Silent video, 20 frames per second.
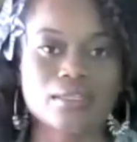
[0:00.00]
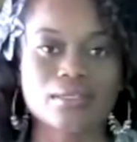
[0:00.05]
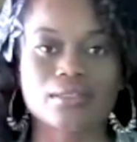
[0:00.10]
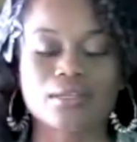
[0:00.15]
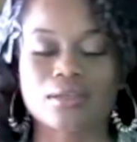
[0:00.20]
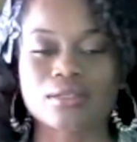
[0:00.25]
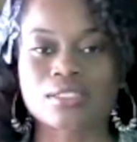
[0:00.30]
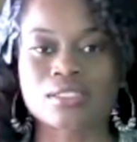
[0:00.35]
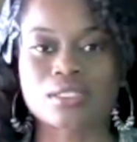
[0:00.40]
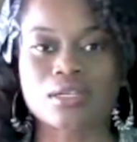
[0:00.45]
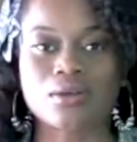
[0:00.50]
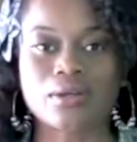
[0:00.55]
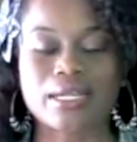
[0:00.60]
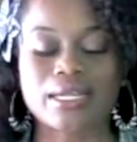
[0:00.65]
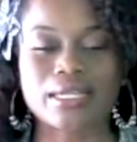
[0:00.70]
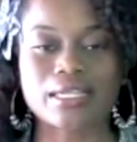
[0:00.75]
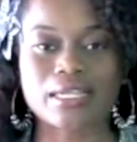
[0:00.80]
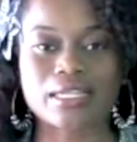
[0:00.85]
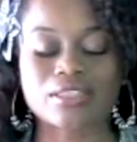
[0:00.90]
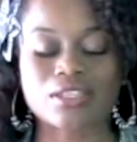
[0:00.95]
You know, so
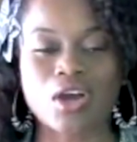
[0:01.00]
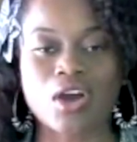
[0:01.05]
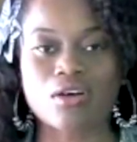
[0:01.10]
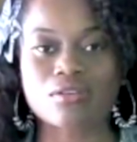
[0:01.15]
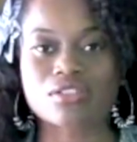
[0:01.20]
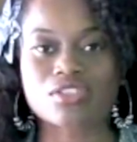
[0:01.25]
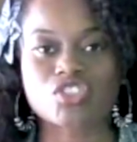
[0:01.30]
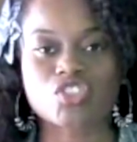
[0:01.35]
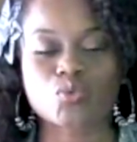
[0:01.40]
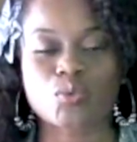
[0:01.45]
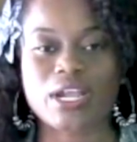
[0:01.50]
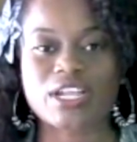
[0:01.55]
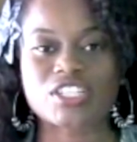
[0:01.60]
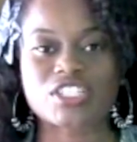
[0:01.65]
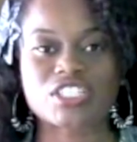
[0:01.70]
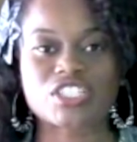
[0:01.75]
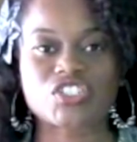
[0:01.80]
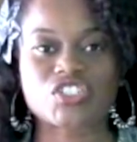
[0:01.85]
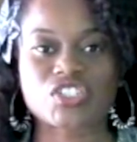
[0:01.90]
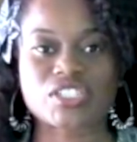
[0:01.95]
the whole
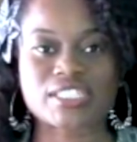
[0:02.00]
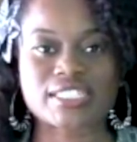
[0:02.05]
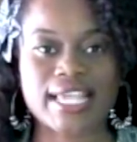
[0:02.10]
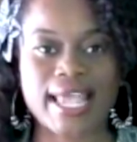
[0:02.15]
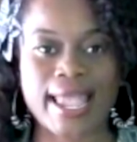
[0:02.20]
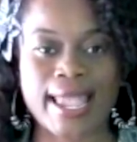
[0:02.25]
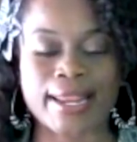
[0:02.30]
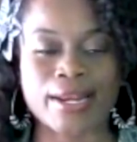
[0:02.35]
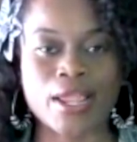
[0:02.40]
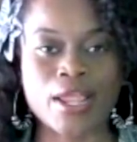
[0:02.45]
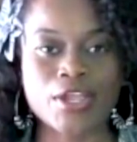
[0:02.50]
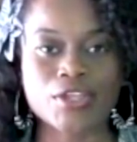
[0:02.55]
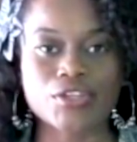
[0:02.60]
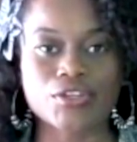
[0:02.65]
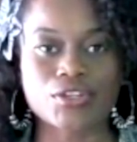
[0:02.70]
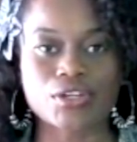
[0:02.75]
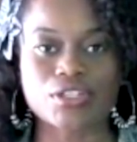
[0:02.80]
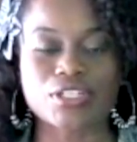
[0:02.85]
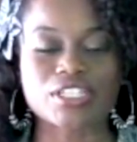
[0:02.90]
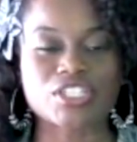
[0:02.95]
situation is just sad.
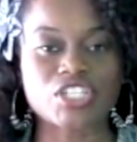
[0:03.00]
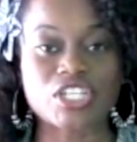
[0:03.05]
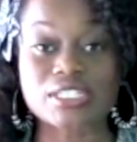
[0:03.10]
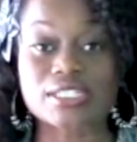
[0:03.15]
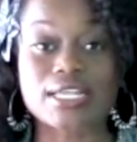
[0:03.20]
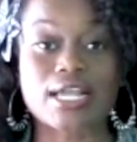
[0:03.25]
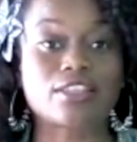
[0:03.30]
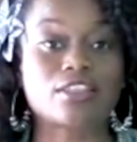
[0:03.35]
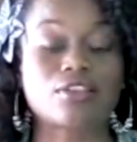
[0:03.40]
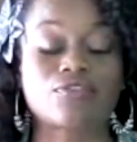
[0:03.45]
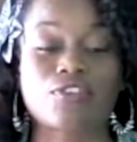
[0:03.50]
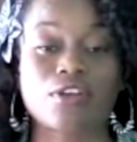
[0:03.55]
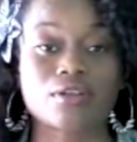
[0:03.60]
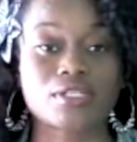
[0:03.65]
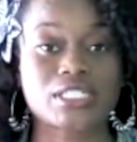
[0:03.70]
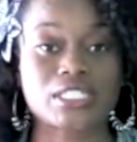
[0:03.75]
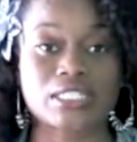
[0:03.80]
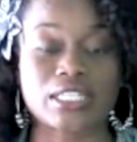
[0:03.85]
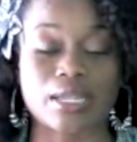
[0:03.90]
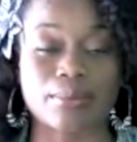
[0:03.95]
You know, and she's not the
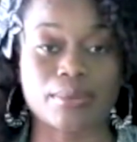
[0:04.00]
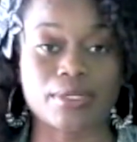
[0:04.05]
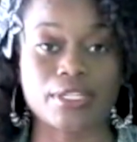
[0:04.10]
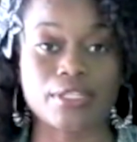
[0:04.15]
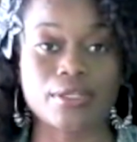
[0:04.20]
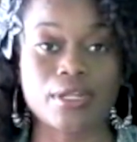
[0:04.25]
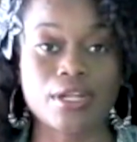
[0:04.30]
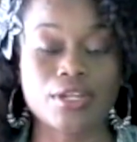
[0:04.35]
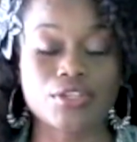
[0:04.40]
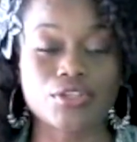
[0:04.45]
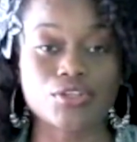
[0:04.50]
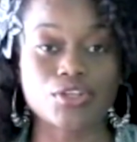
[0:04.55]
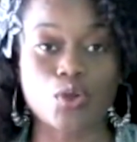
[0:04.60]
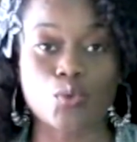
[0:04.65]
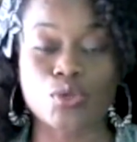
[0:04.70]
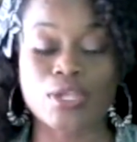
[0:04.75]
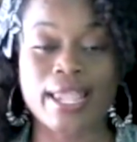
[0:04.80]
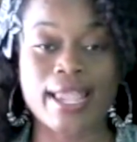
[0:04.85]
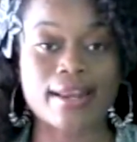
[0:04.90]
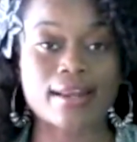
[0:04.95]
first celebrity. You
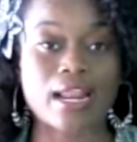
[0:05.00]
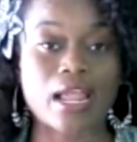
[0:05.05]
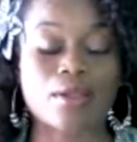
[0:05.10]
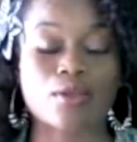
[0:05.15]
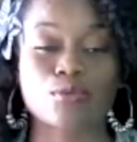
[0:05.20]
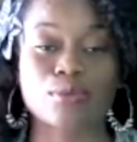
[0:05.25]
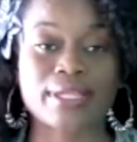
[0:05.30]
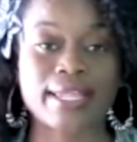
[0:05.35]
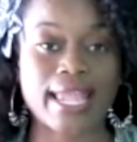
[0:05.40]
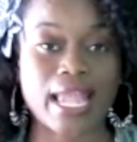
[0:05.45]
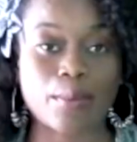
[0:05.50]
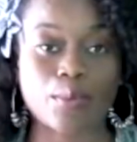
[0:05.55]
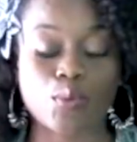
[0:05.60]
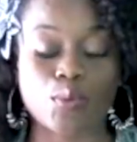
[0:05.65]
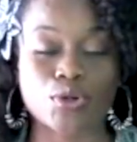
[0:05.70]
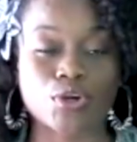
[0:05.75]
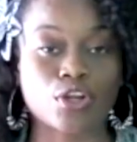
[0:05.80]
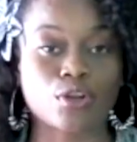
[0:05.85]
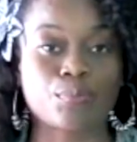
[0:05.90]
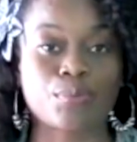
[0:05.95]
know, we had Naomi
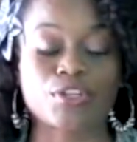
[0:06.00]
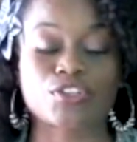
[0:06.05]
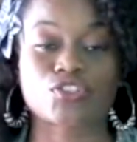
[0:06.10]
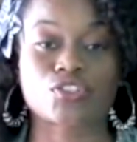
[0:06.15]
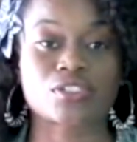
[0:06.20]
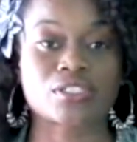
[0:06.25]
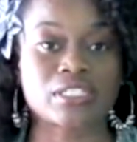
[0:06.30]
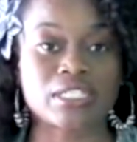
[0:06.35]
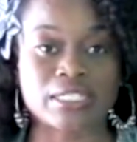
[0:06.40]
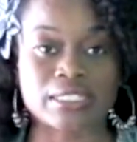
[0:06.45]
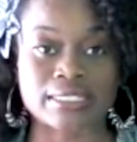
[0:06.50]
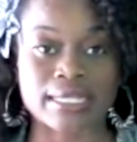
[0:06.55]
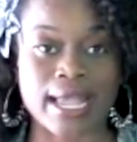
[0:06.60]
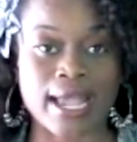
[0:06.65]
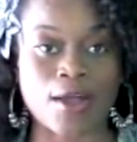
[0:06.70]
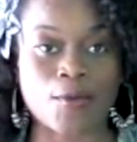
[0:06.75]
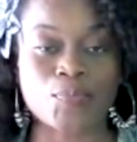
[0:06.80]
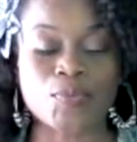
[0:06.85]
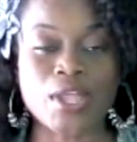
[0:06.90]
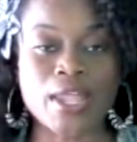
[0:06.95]
Campbell when her pictures leaked
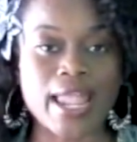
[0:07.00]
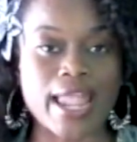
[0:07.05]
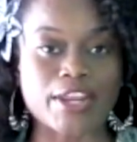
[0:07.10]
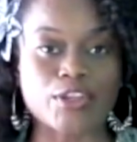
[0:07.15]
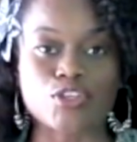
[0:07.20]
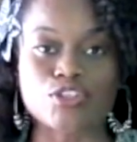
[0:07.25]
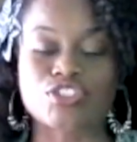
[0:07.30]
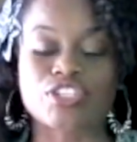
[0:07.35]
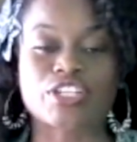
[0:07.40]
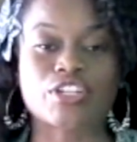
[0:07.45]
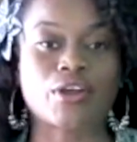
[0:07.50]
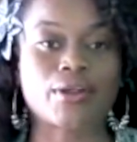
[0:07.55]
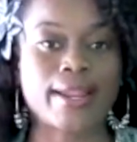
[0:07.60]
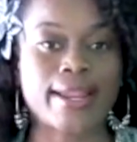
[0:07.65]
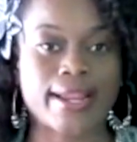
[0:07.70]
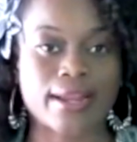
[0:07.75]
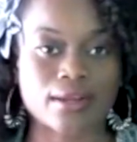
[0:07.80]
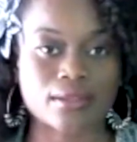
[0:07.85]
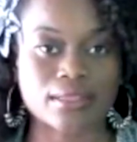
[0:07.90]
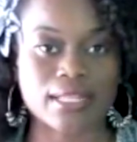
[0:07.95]
out and you seen her
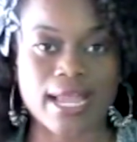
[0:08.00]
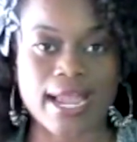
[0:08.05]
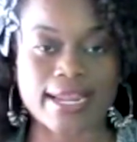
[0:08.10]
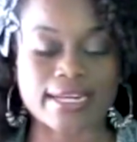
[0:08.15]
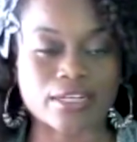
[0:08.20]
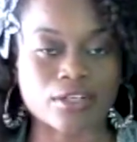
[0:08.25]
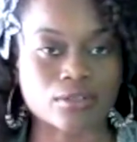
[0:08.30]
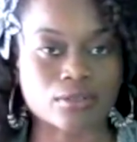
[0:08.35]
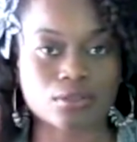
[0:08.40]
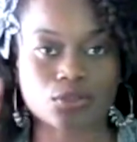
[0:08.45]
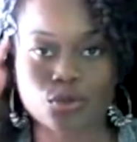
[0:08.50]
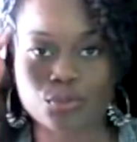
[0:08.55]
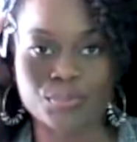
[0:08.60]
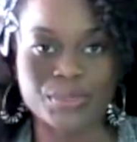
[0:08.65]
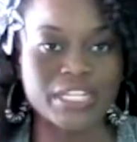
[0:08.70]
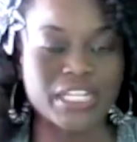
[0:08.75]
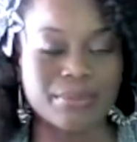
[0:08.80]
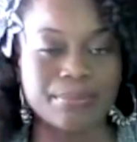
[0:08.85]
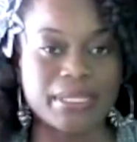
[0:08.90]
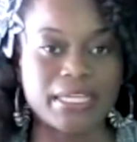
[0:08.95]
hairline and her
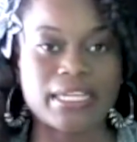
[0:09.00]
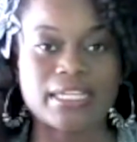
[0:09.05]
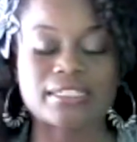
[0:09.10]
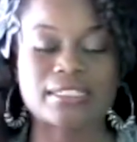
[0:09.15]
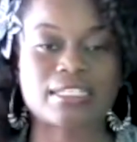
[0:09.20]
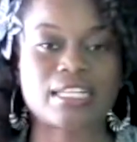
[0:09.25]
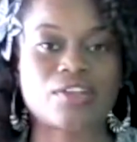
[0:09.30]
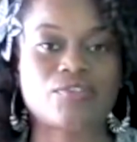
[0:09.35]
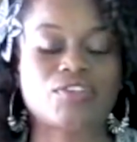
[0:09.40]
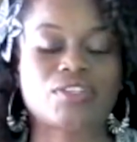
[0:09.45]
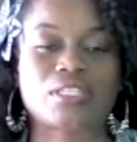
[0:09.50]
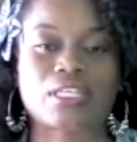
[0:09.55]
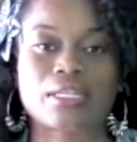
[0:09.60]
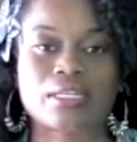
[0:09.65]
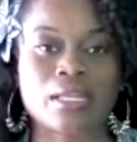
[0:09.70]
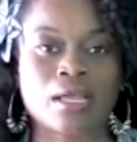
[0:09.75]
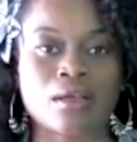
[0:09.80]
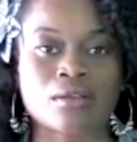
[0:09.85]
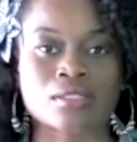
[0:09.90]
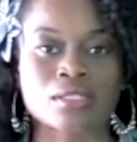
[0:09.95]
little BDBs and
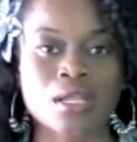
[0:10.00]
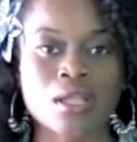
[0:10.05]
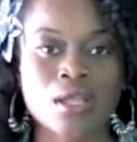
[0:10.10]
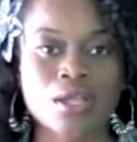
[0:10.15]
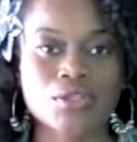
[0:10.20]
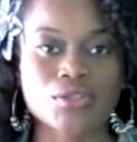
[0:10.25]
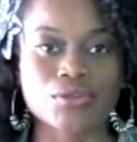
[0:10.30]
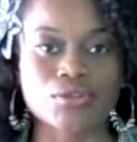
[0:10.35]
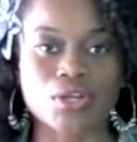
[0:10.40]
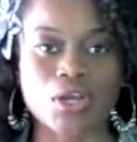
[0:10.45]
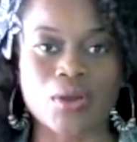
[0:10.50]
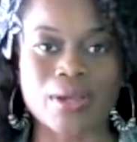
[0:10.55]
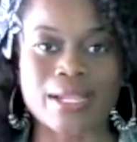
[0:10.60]
everything else. You